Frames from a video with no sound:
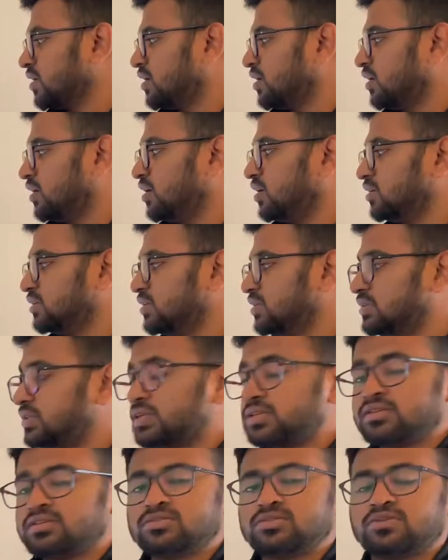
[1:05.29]
The
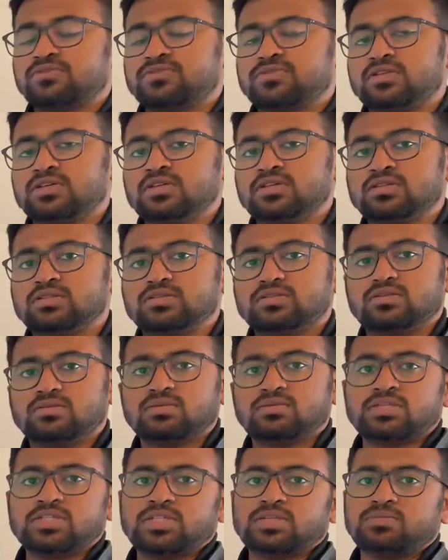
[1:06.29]
thickness of the
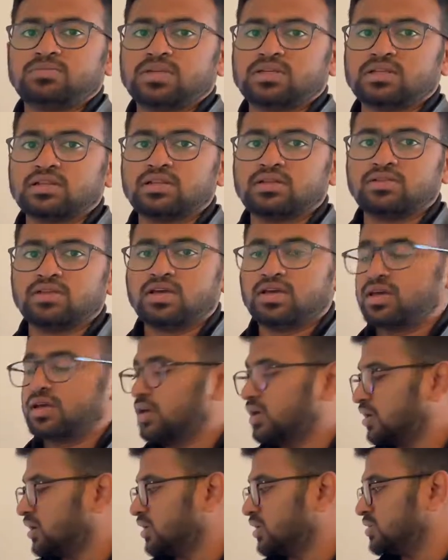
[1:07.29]
sheet metal
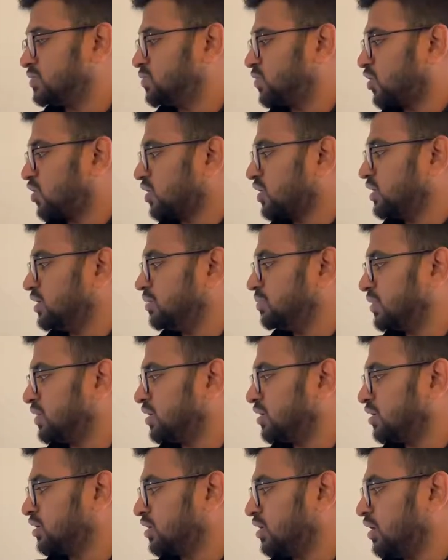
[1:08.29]
is purely
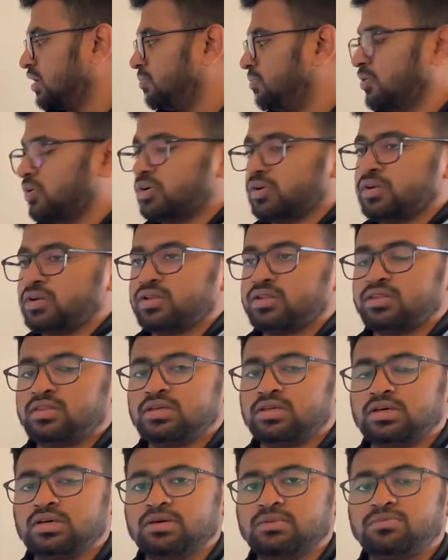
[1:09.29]
dependent upon
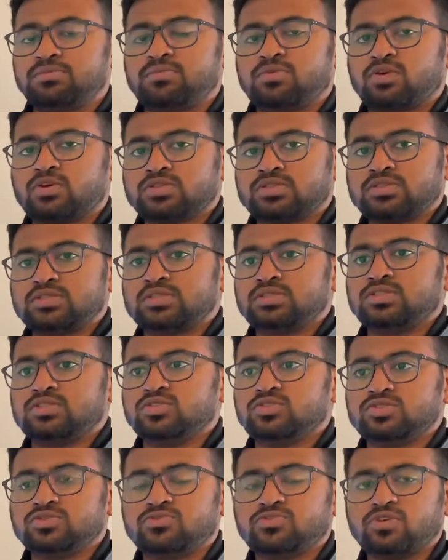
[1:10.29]
the processes
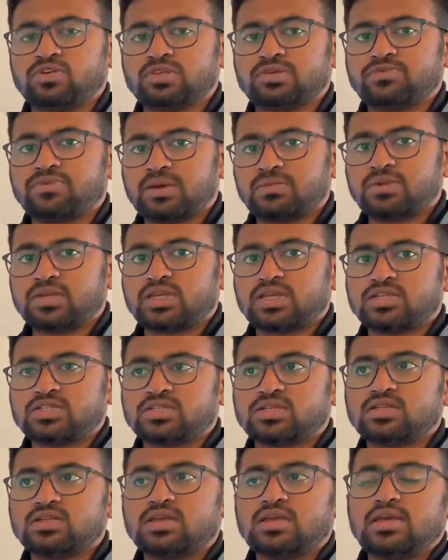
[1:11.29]
used for the
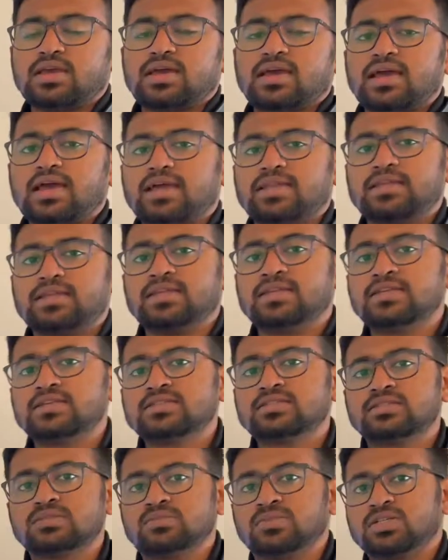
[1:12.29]
fabrication, and it
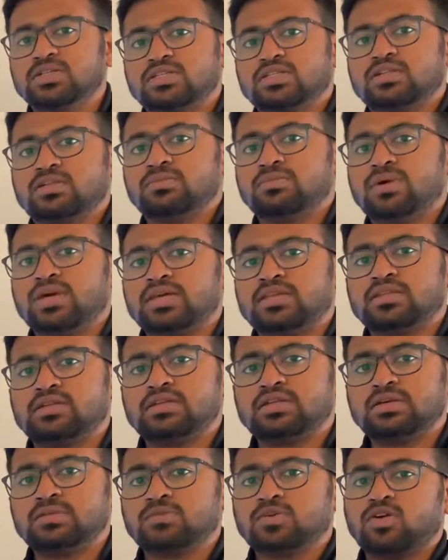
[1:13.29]
is measured by the
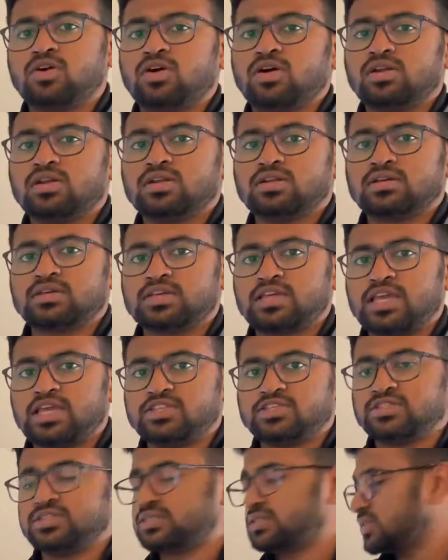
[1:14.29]
term called
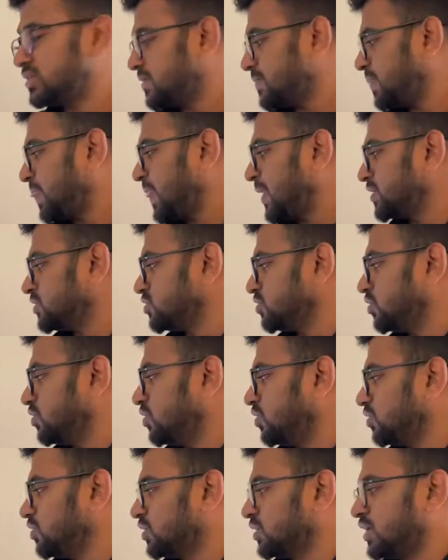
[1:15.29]
gauges.
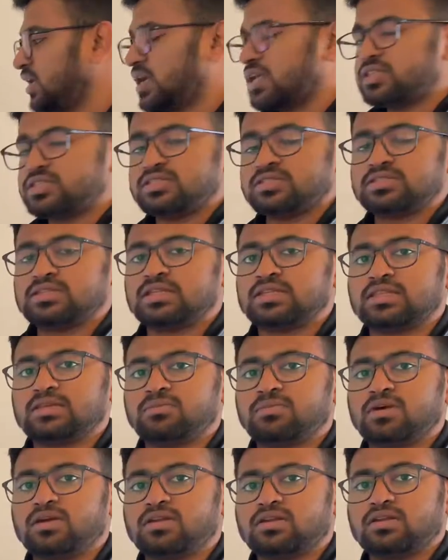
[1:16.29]
So gauge is nothing
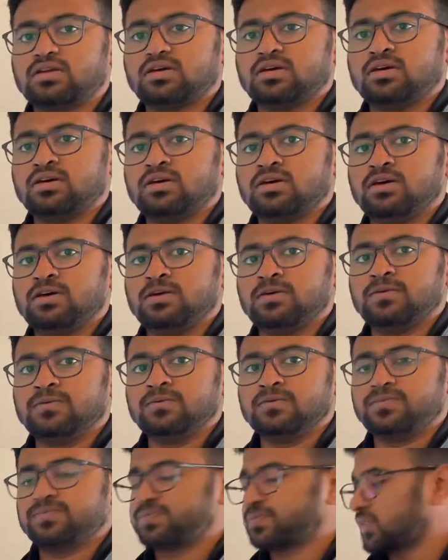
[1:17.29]
but
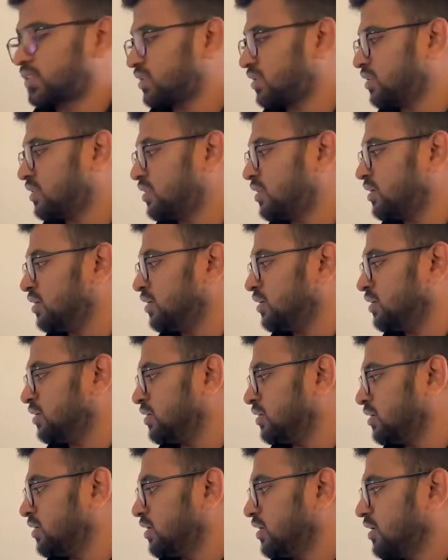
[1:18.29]

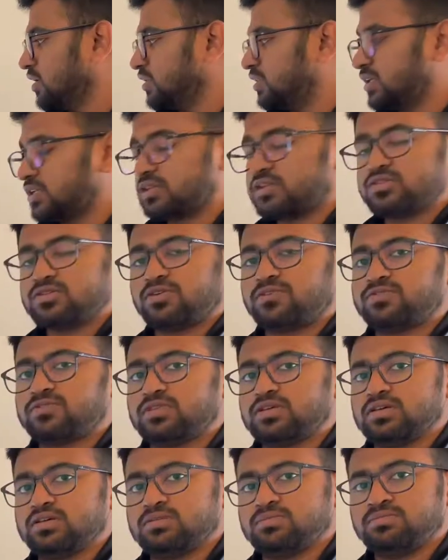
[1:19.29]
the thickness of
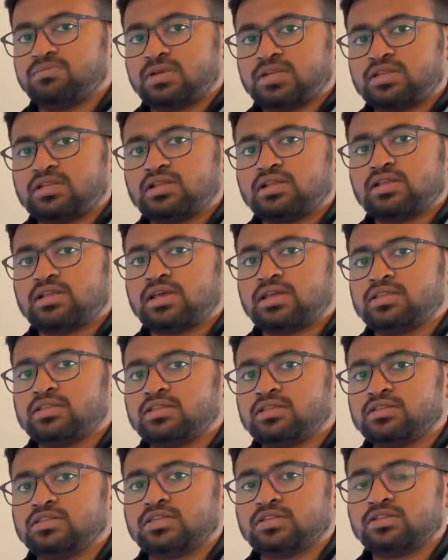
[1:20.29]
the metal and
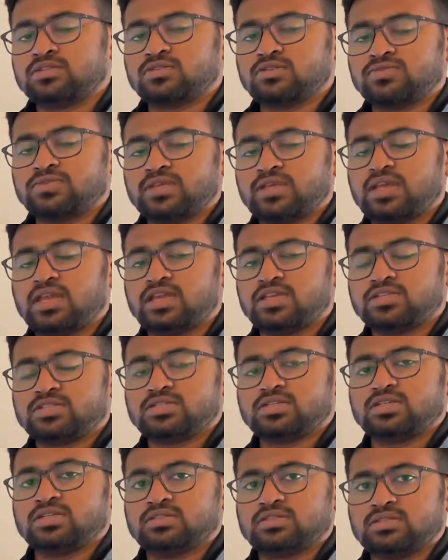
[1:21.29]
the thickness of the gauge
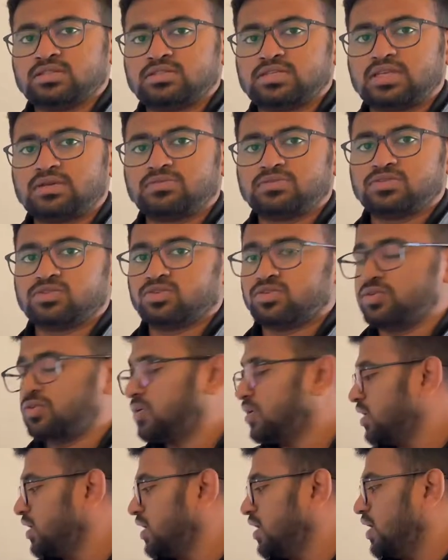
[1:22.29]
is the same. So
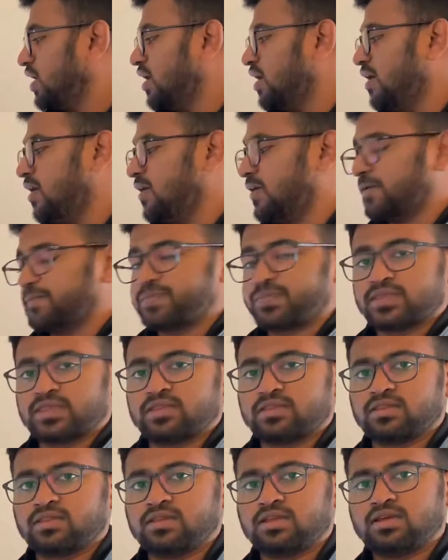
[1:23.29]

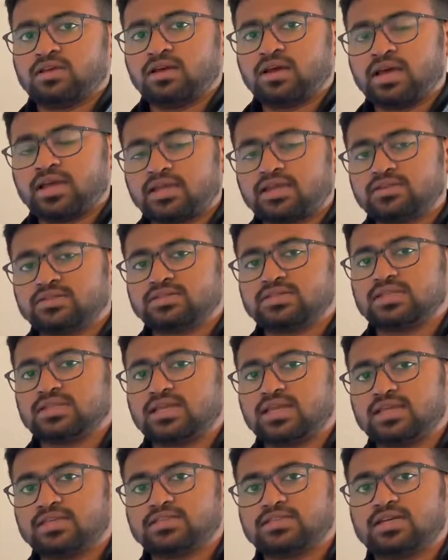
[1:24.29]
higher is the
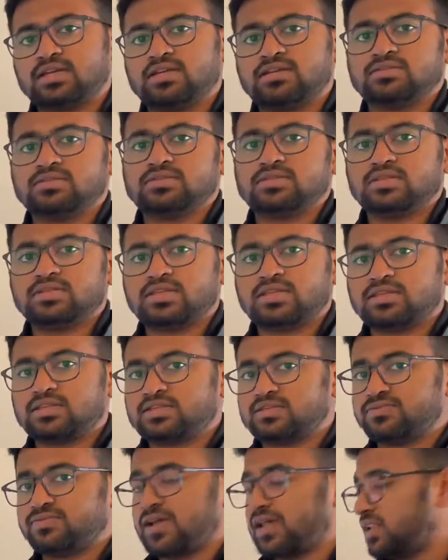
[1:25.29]
gauge, higher is the
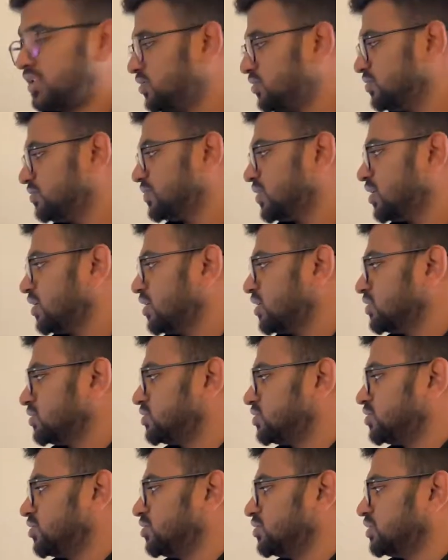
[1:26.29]
thickness value.
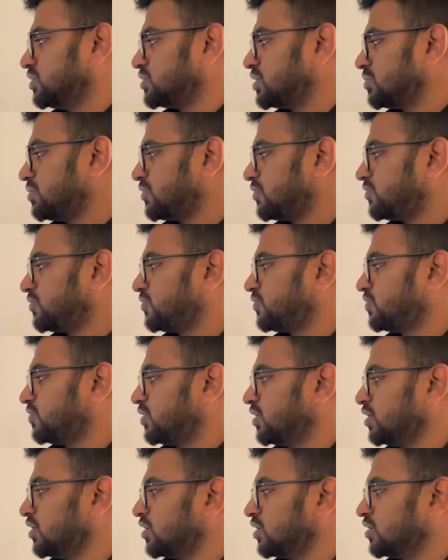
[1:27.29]
So the sum
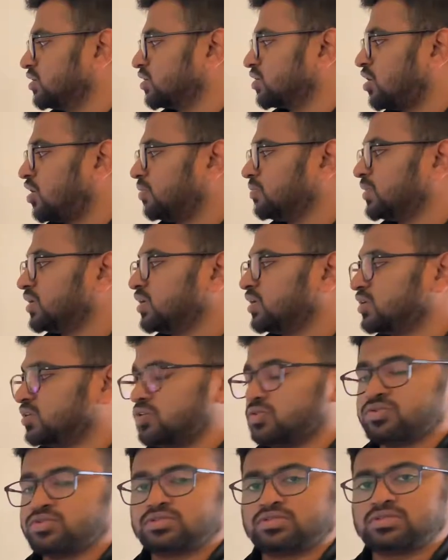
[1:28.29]
of commonly
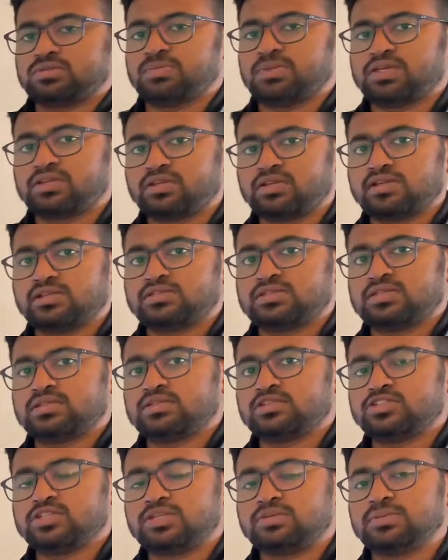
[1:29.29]
used materials
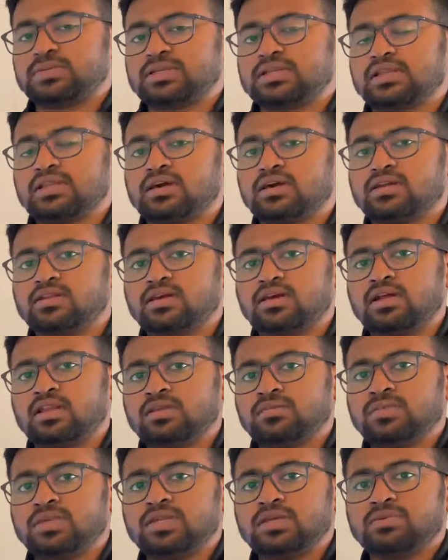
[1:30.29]
in sheet metal are
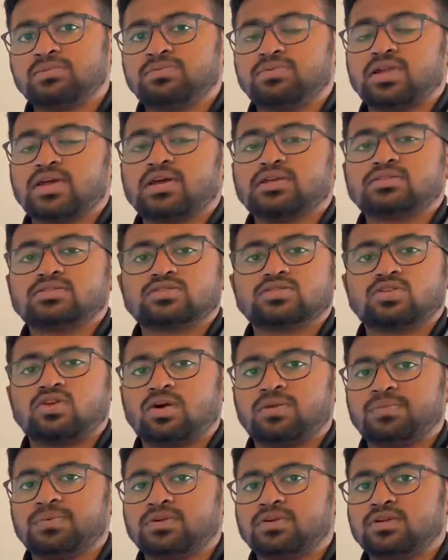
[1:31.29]
aluminium, brass,
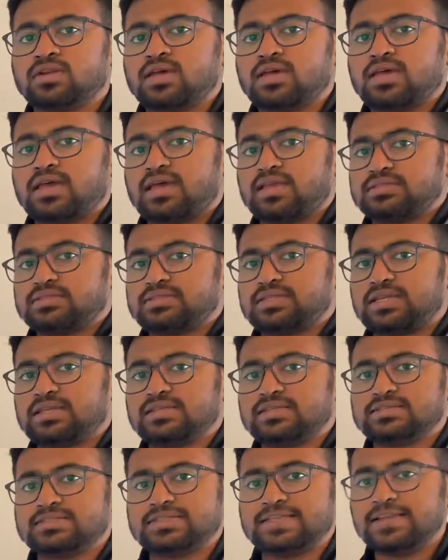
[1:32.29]
copper, and
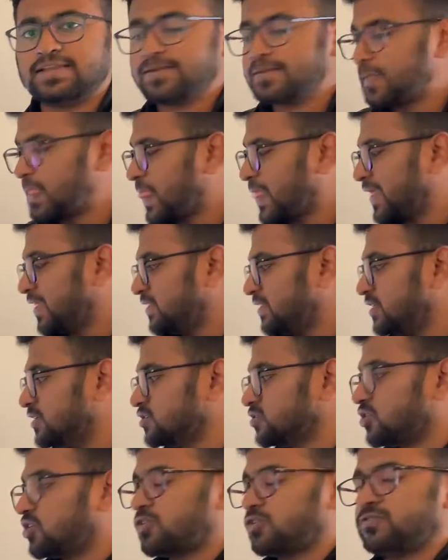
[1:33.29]
stainless steel.
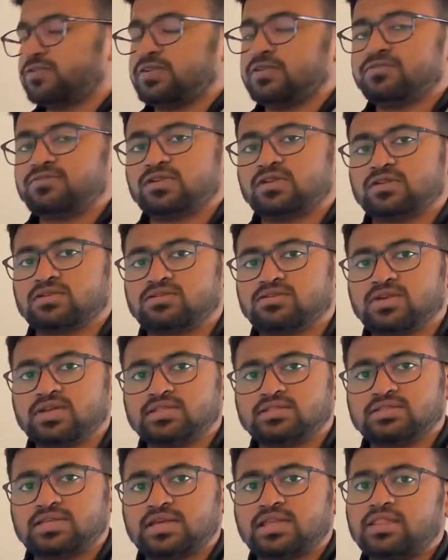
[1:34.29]
These are of different
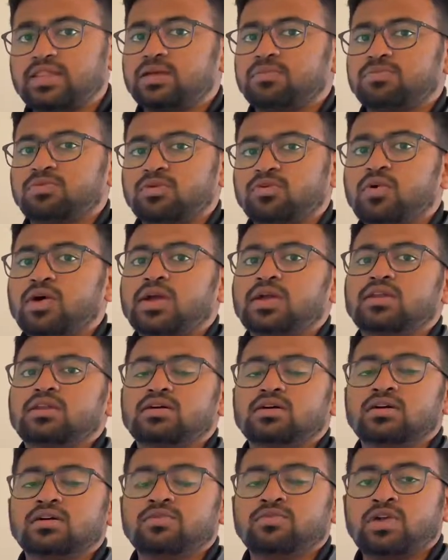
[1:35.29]
grades and they provide
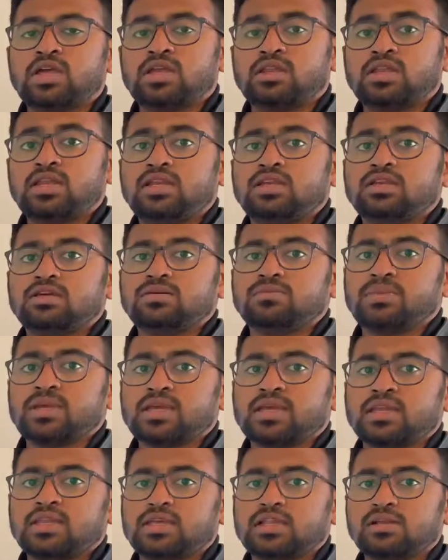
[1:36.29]
a varied
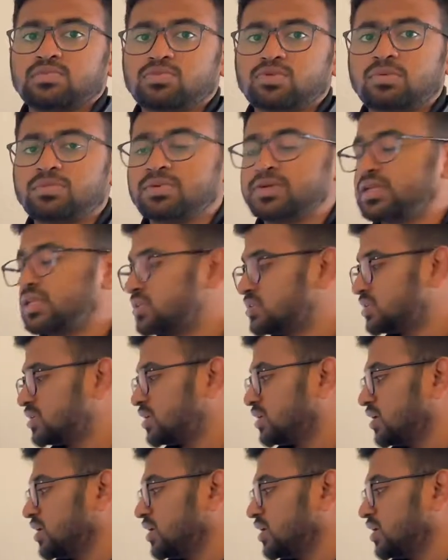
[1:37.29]
mechanical properties.